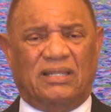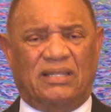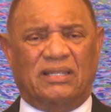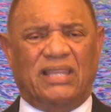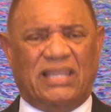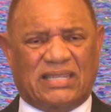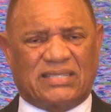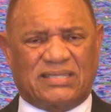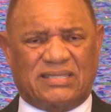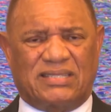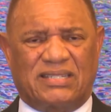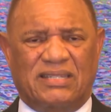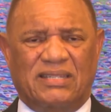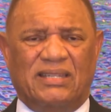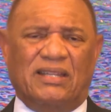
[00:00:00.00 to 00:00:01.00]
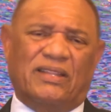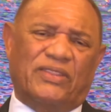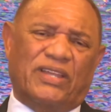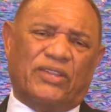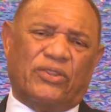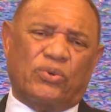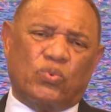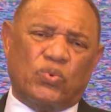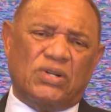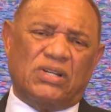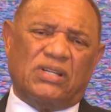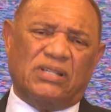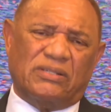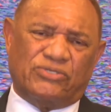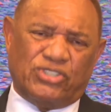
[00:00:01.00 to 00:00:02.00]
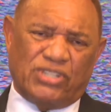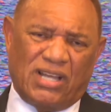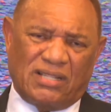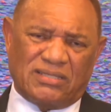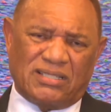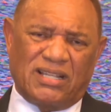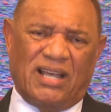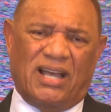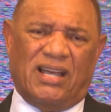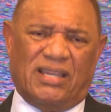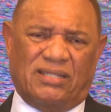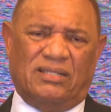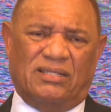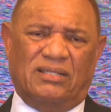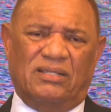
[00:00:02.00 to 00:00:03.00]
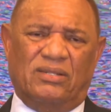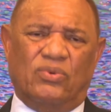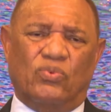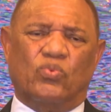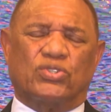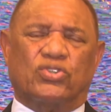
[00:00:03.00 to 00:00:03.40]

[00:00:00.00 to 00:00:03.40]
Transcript: is that the work of Charles Carter was